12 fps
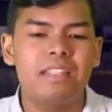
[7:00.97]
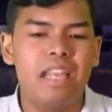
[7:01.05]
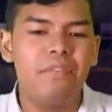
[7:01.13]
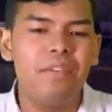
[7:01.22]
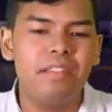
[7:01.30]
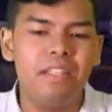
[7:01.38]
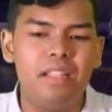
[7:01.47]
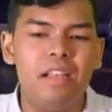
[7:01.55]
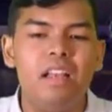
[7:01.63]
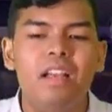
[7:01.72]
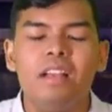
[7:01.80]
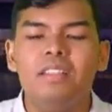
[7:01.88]
and seventy.
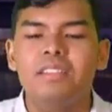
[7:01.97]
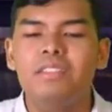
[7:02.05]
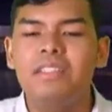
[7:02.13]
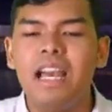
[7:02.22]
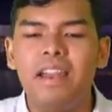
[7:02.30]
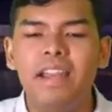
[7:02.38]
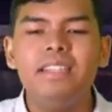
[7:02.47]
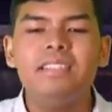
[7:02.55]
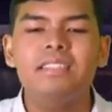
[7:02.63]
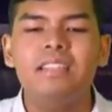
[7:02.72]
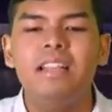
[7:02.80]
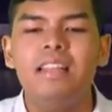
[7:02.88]
So, that
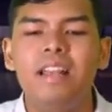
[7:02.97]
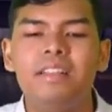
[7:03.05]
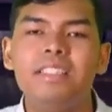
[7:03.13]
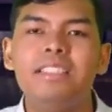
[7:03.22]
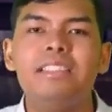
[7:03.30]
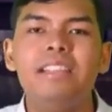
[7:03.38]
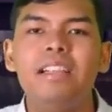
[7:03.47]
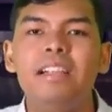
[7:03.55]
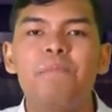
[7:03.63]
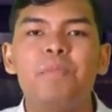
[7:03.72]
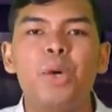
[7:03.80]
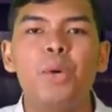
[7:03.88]
is letter
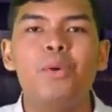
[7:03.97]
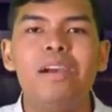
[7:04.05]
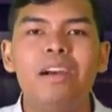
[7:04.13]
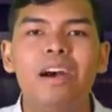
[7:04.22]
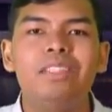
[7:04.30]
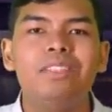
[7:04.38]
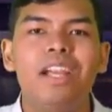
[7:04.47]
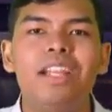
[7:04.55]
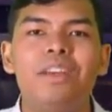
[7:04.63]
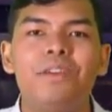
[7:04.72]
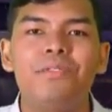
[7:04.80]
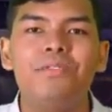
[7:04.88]
C, one
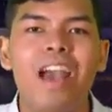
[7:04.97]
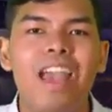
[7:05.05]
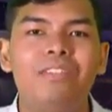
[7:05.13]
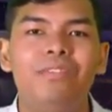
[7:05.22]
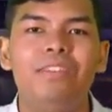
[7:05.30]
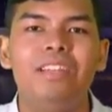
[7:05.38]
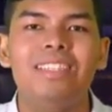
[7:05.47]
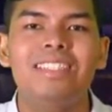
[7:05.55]
hundred five.